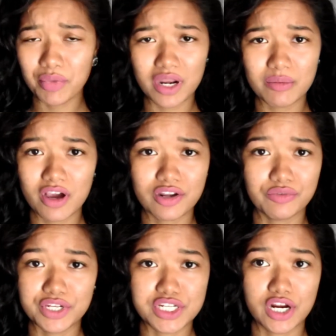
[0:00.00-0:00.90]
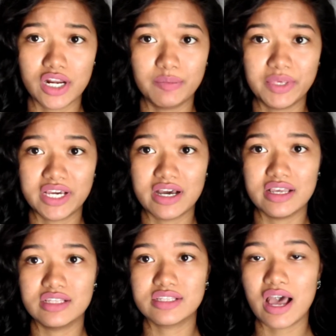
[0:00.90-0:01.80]
But I'm not going to return it
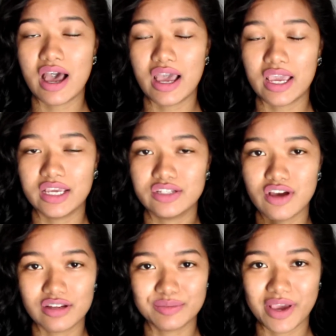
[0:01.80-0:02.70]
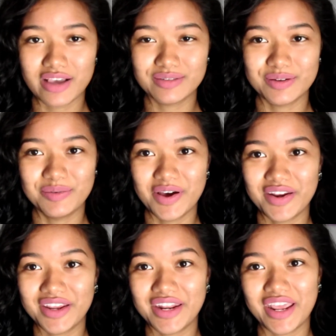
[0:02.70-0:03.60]
because I talked to my husband about
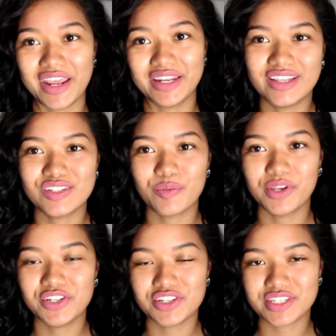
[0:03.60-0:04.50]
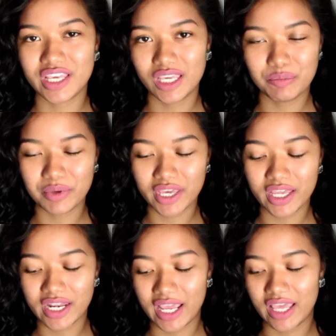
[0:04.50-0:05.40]
it and he told me to just keep
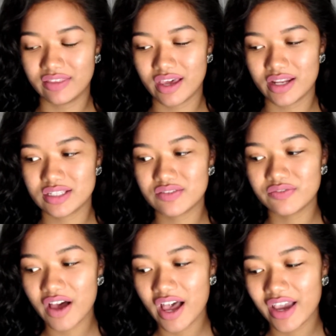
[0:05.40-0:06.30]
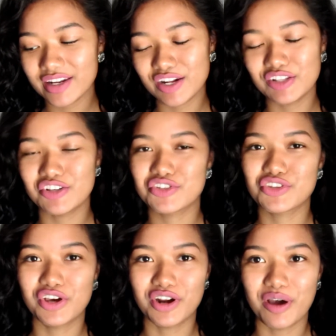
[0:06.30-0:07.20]
it and that it's fine and it looks
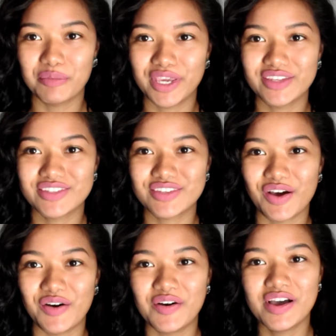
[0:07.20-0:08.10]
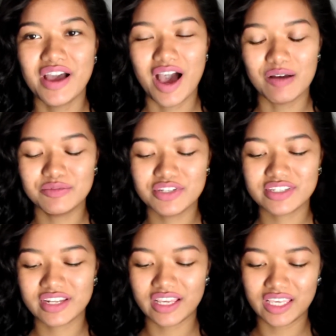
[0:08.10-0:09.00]
good on me, so I'm just
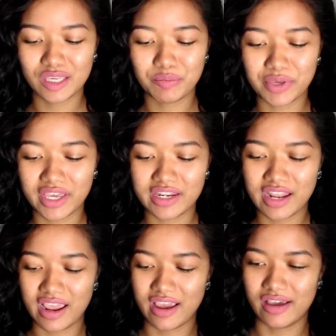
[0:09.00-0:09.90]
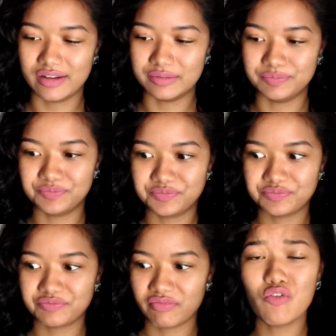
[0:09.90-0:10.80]
going to keep it. And
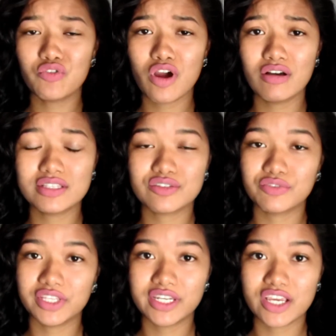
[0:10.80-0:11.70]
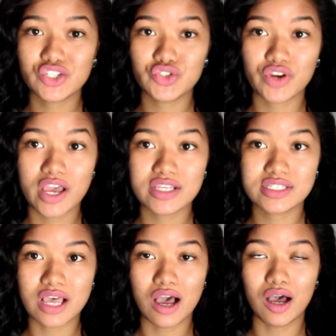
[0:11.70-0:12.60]
overall it's a really nice
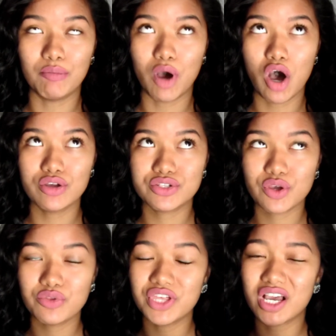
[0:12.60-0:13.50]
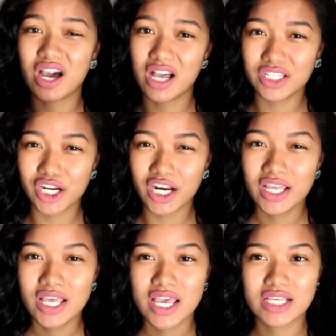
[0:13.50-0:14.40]
dress. Um, also the color
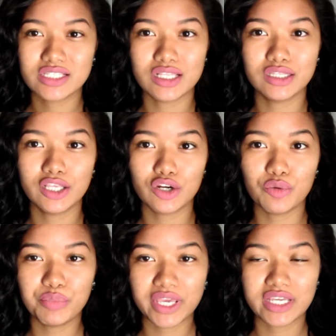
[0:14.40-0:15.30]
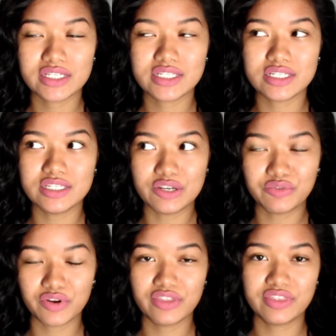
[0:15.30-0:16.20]
is a little bit
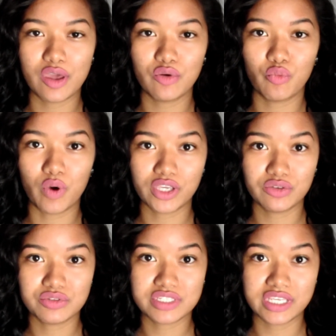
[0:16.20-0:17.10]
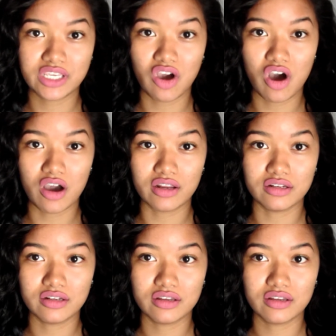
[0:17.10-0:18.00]
different than what you see
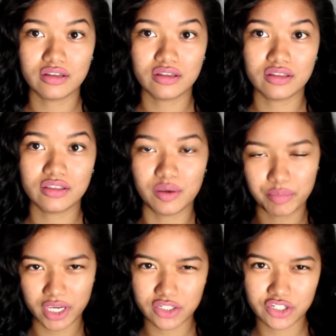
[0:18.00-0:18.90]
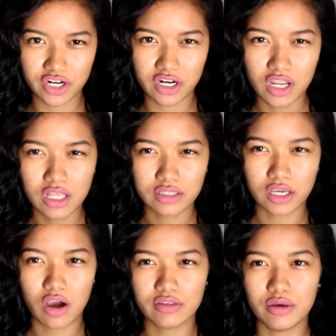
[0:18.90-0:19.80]
on the picture,
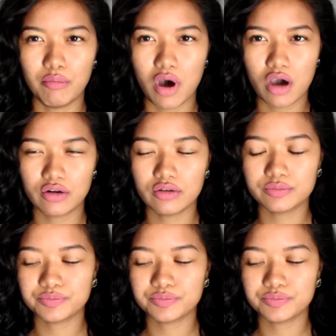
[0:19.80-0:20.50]
like on the model.